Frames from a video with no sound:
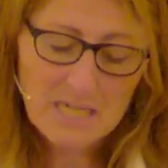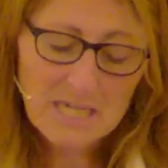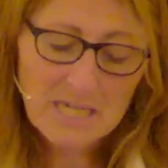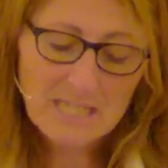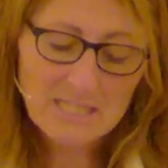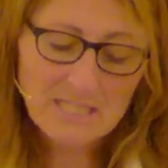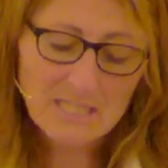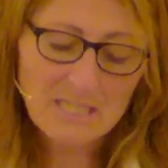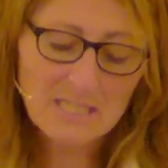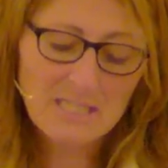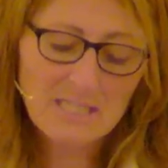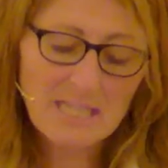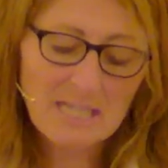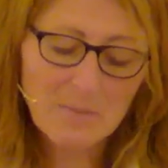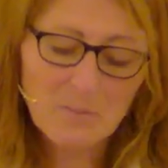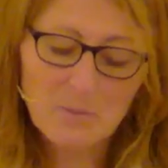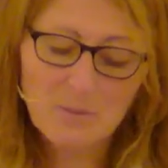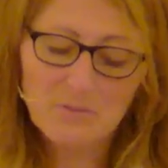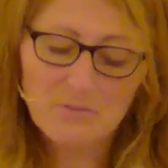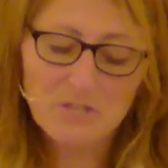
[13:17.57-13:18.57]
As an
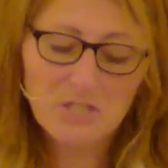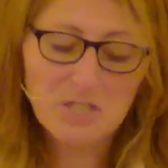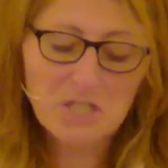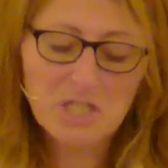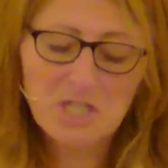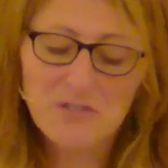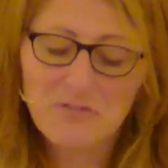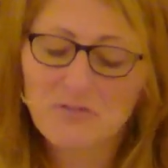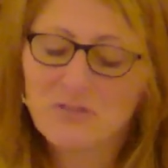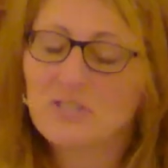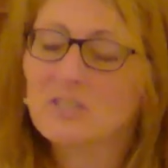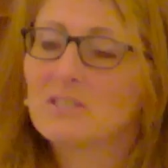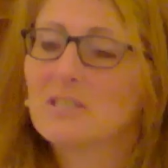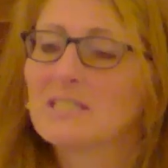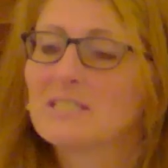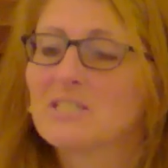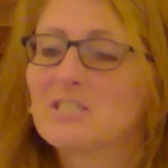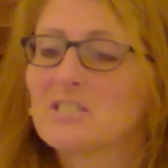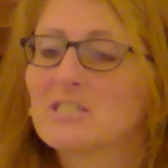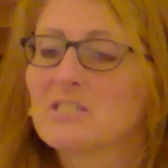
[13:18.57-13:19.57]
example of the shift,
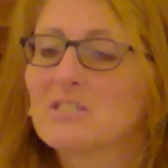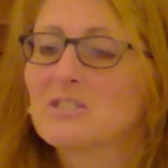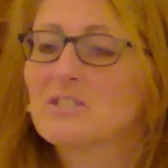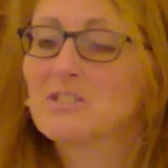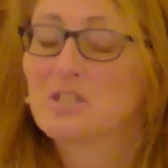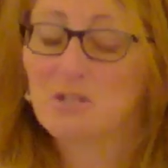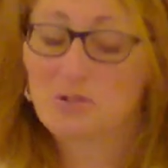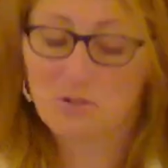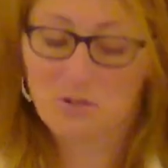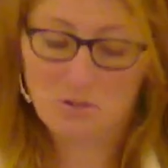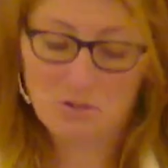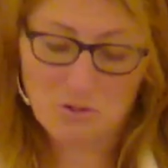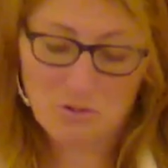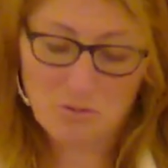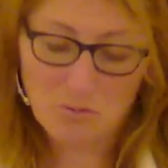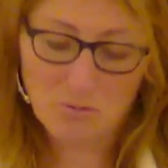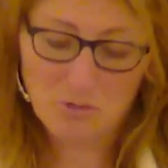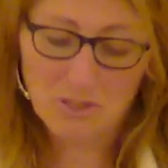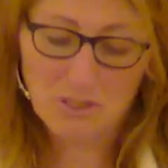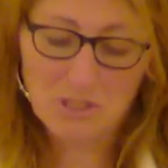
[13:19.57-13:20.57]
let's consider
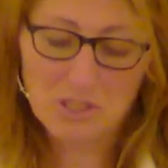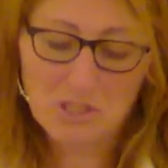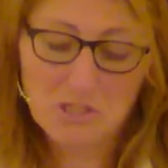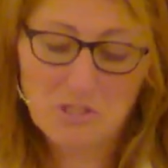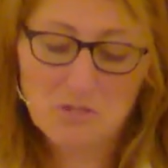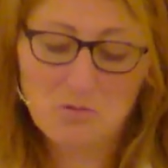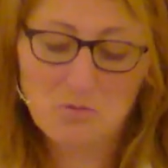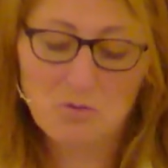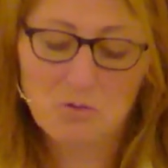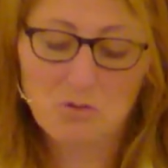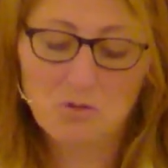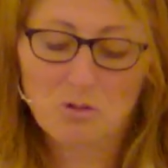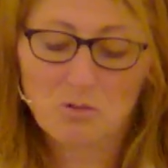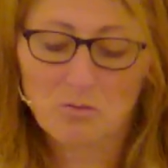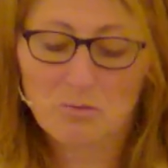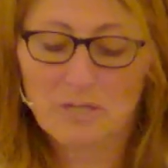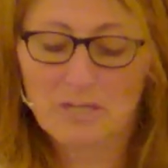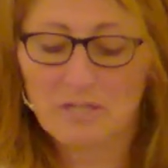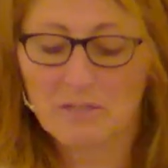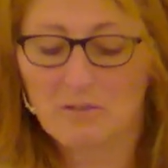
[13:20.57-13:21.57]
religious school
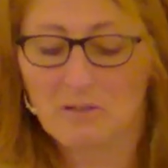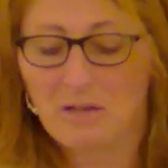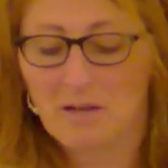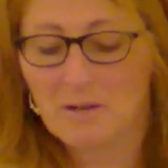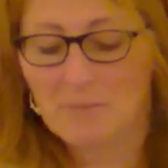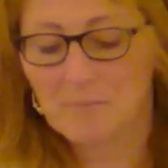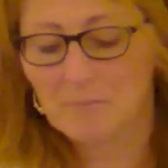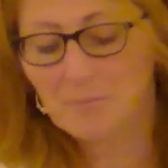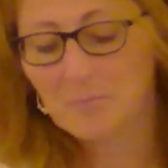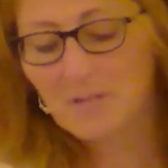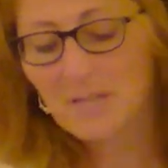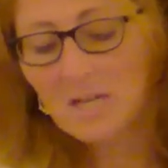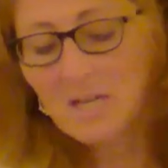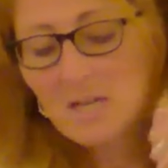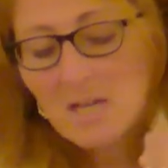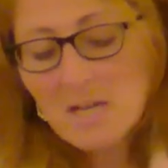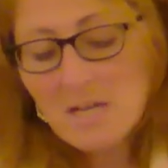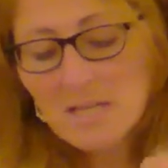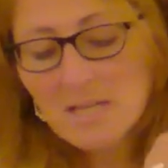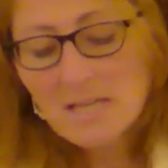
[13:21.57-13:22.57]
curricula.
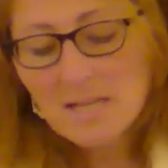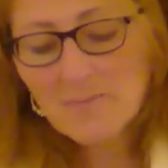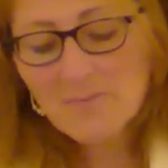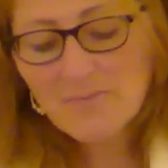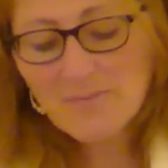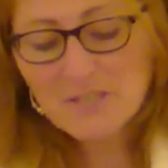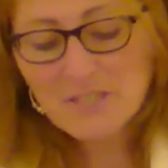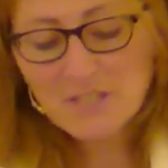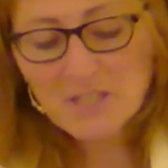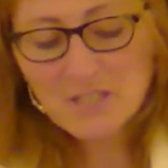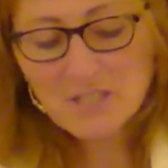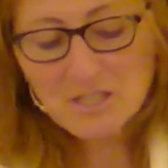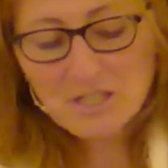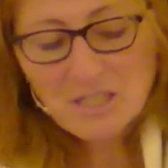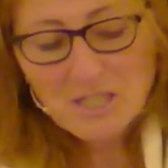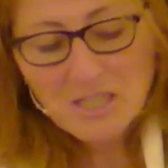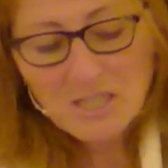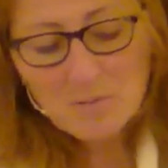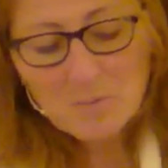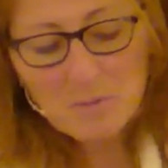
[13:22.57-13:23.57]
The emphasis
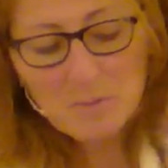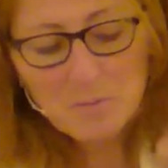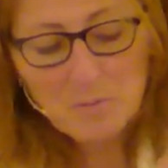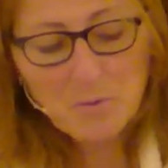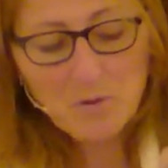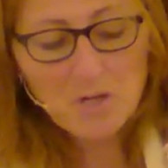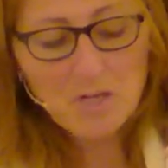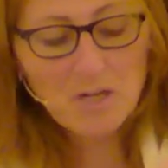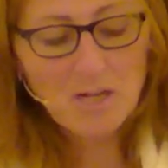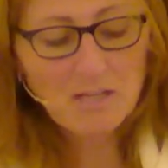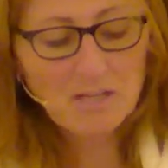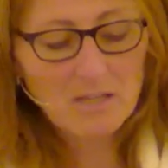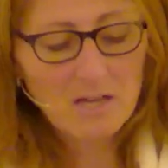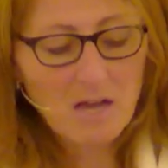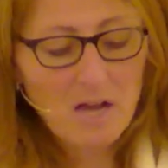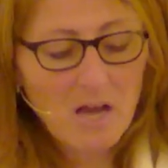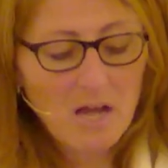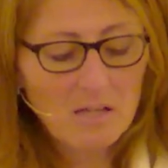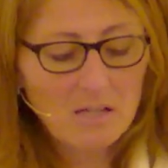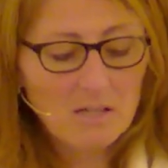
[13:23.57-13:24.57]
that had been put on the
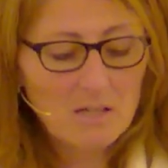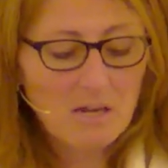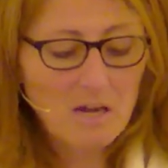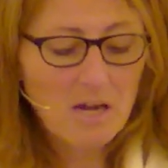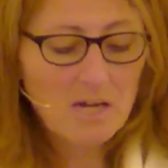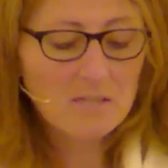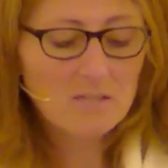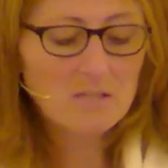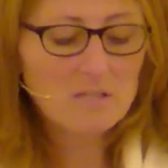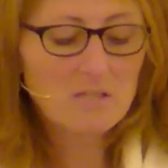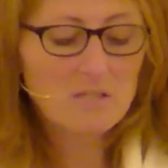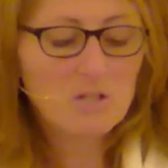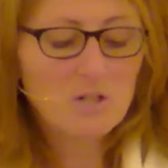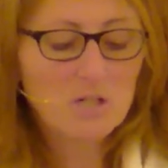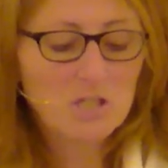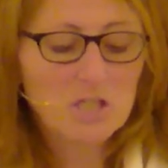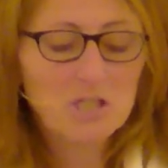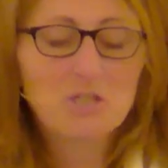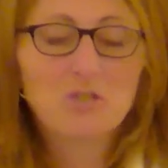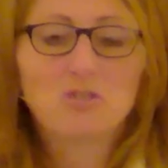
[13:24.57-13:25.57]
Holocaust in
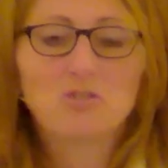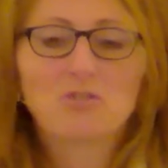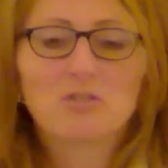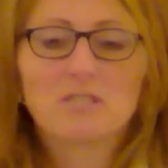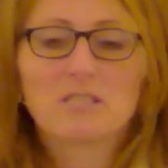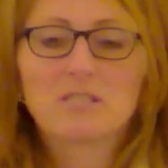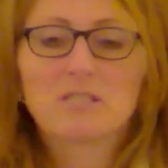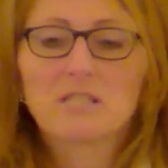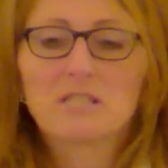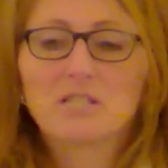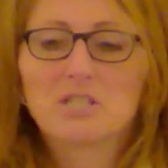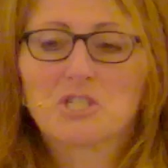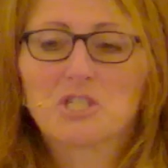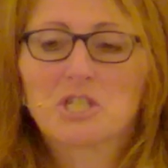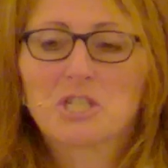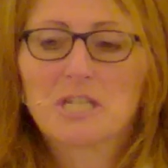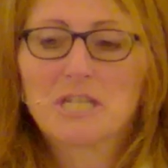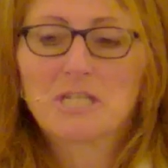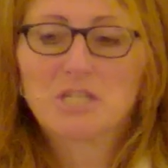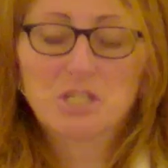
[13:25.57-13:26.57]
our children's
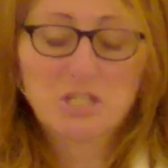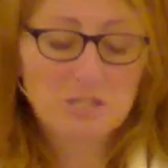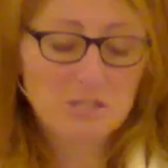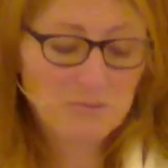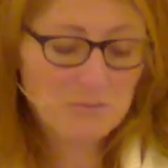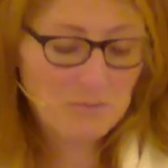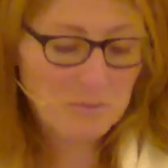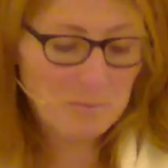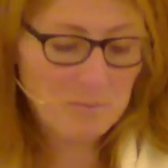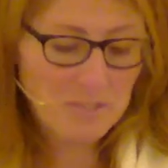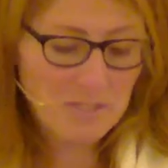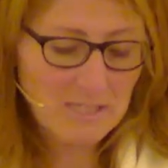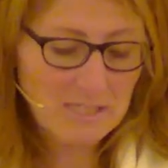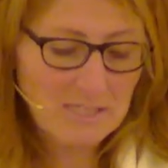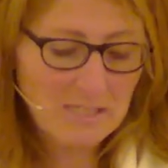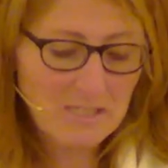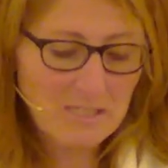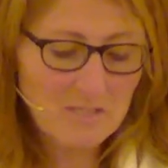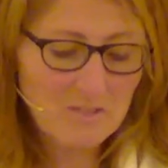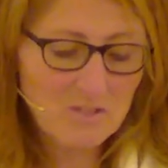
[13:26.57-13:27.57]
education from the
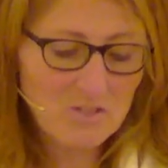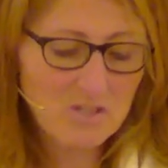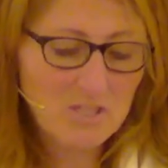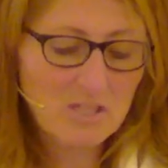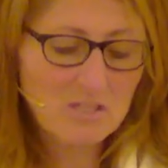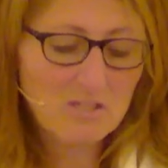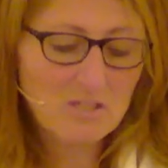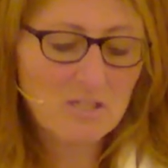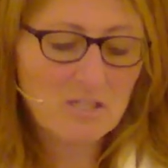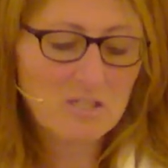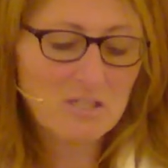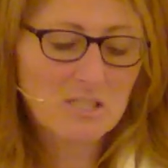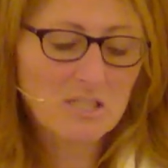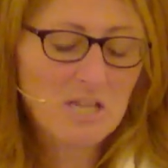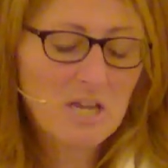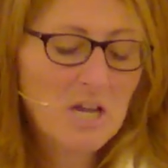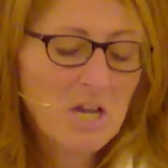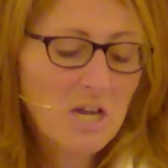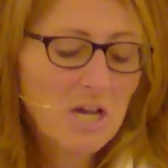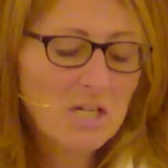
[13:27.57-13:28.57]
1960s
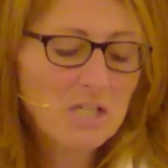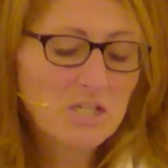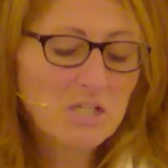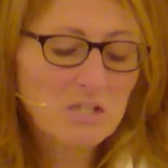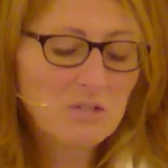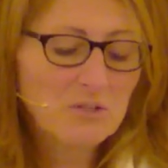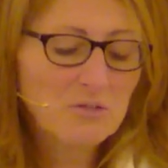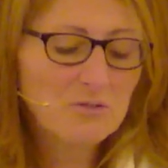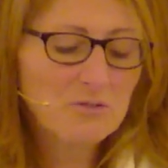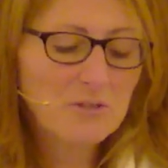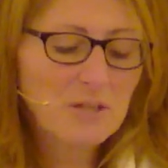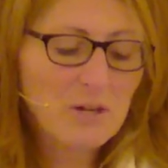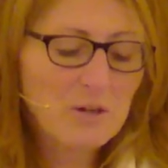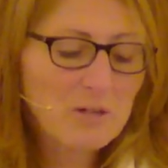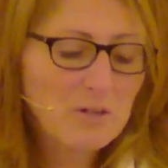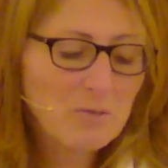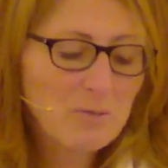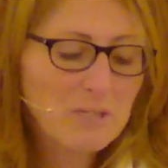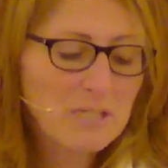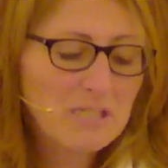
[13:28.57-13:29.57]
until
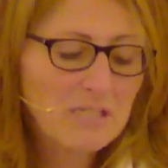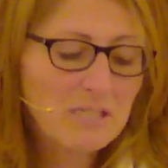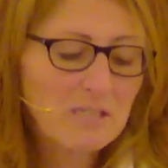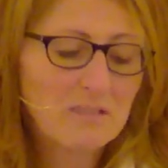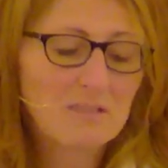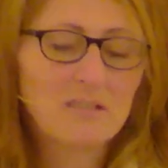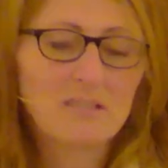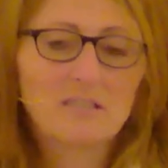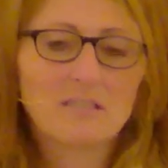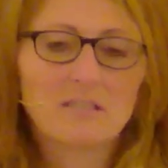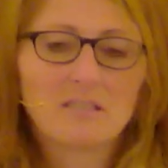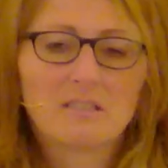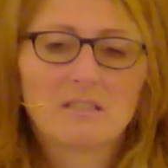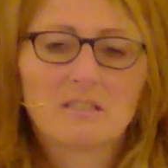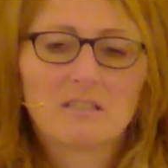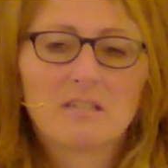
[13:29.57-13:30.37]
very recently